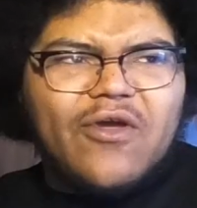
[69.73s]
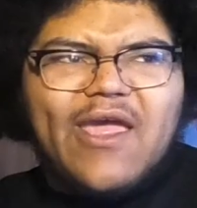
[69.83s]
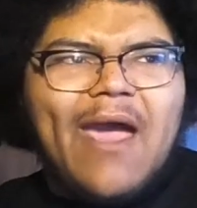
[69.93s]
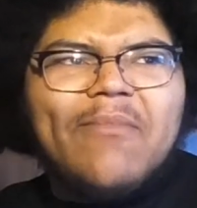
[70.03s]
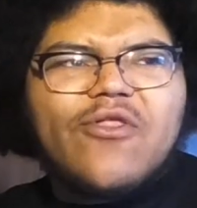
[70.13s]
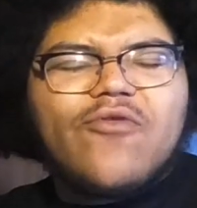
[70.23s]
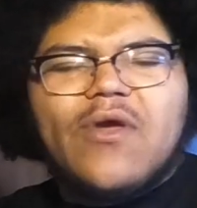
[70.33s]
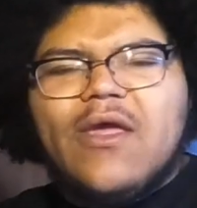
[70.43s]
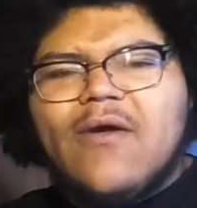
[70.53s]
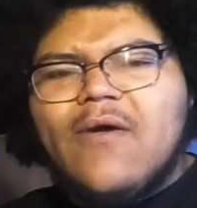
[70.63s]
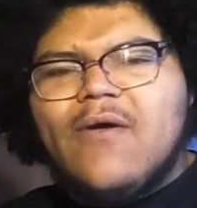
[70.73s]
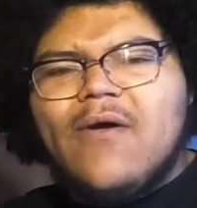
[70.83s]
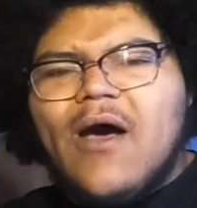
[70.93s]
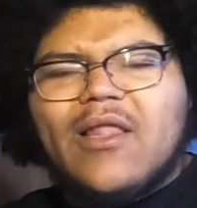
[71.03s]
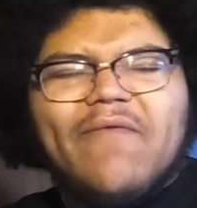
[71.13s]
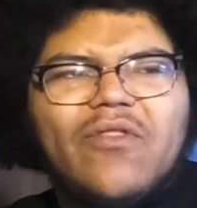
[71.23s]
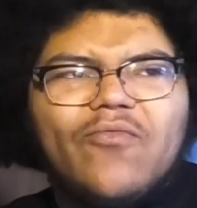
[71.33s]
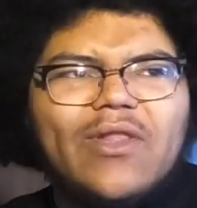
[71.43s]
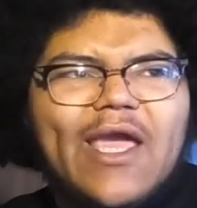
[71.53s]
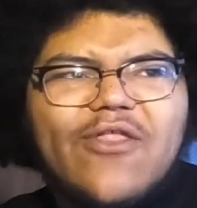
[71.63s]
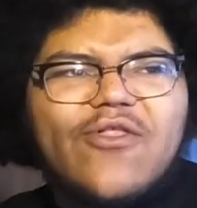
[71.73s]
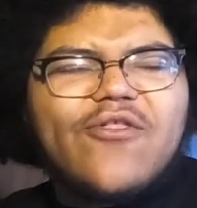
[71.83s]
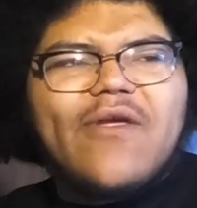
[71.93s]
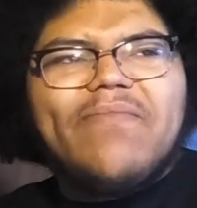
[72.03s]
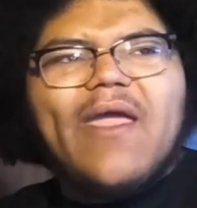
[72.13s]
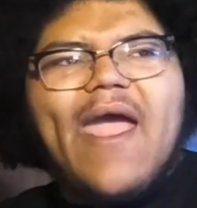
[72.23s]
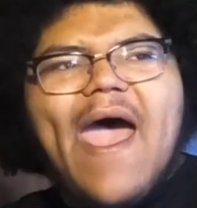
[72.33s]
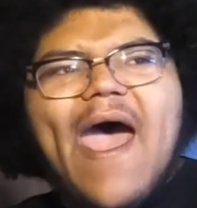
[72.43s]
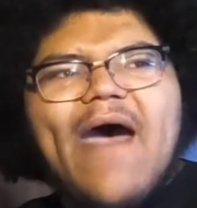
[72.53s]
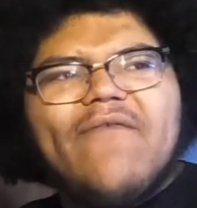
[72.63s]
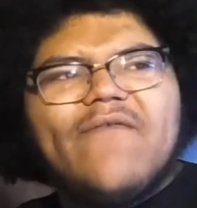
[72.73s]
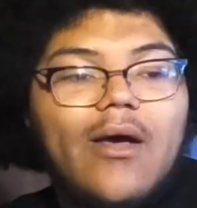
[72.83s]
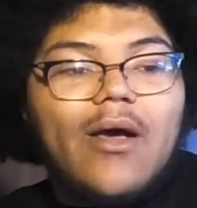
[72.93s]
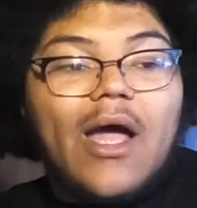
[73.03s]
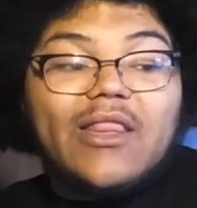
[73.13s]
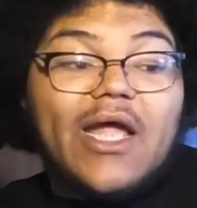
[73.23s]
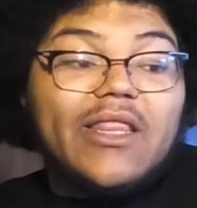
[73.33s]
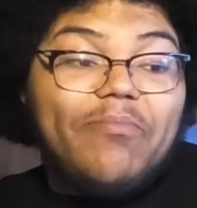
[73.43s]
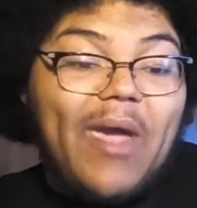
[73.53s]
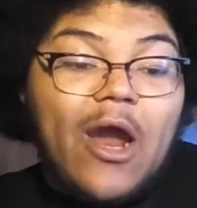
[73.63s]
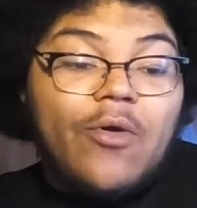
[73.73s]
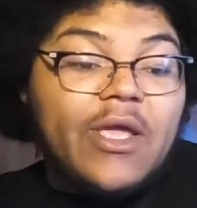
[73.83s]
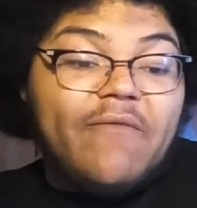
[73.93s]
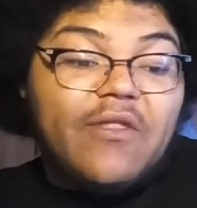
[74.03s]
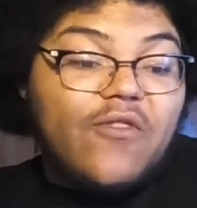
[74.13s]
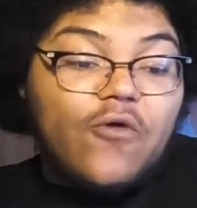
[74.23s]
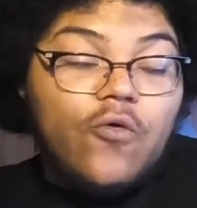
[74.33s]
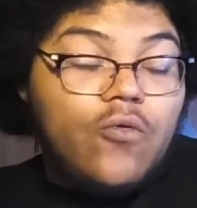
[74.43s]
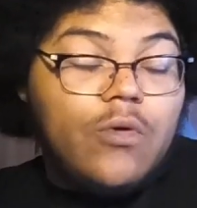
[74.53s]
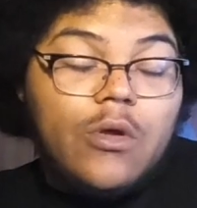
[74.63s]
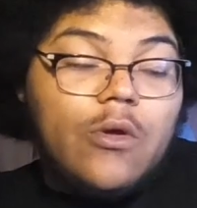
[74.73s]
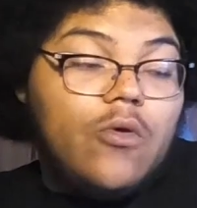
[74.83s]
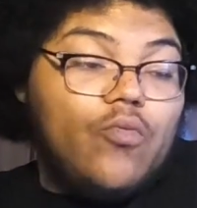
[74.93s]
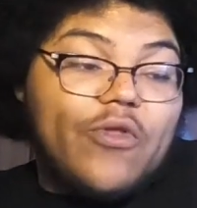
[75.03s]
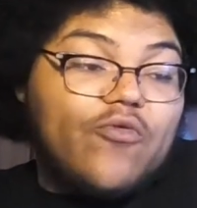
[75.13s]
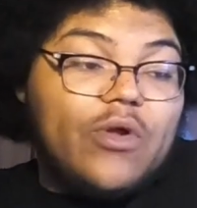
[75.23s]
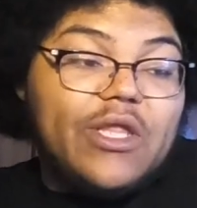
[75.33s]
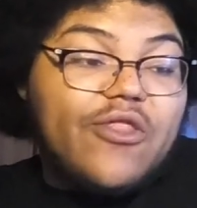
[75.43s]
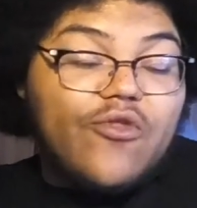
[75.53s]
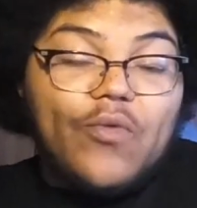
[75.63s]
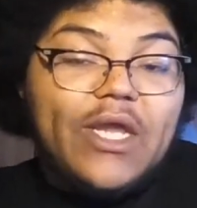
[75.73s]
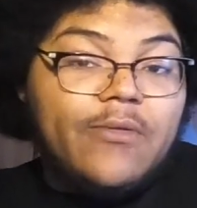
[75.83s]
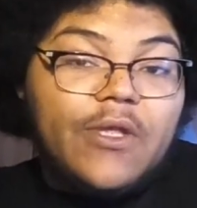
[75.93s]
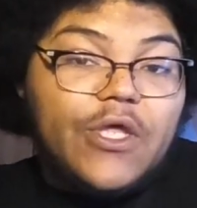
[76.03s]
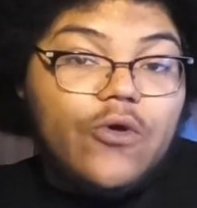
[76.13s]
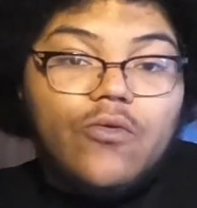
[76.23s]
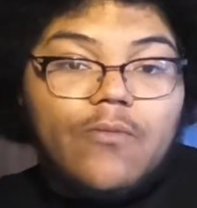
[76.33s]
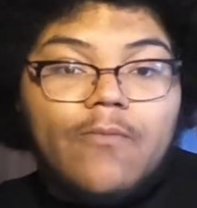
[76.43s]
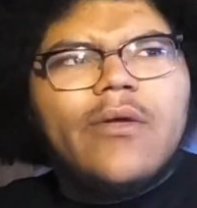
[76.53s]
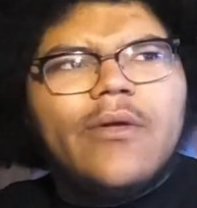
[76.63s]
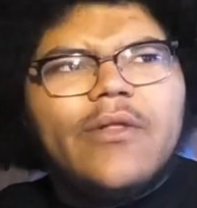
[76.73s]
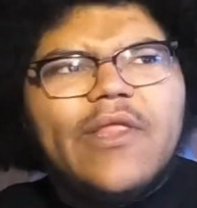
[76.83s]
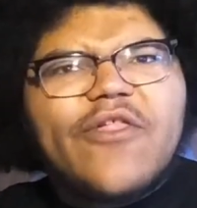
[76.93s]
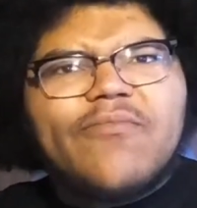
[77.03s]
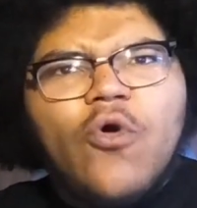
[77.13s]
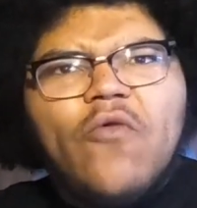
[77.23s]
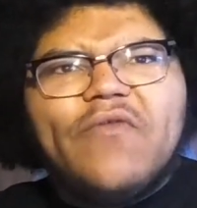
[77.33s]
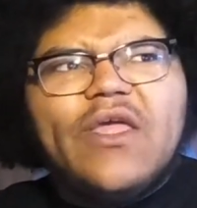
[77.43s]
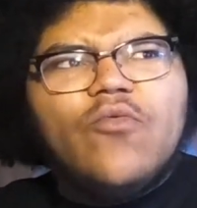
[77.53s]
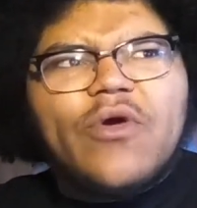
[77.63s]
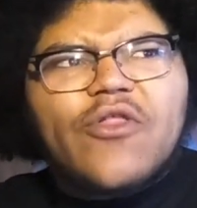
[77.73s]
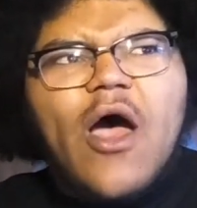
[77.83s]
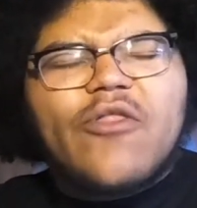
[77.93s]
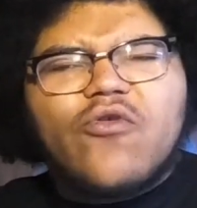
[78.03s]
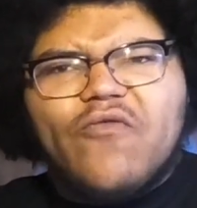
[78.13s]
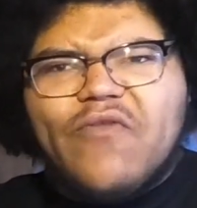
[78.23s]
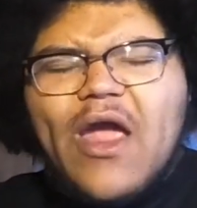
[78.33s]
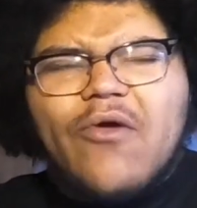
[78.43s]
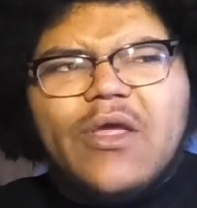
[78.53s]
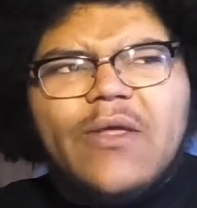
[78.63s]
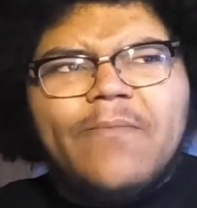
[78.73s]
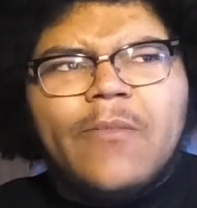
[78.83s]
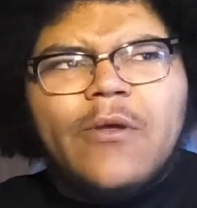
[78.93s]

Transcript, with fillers: their chemistry. I love the relationship they have. I thought the pairing of the two was really sweet and cute. This movie was also very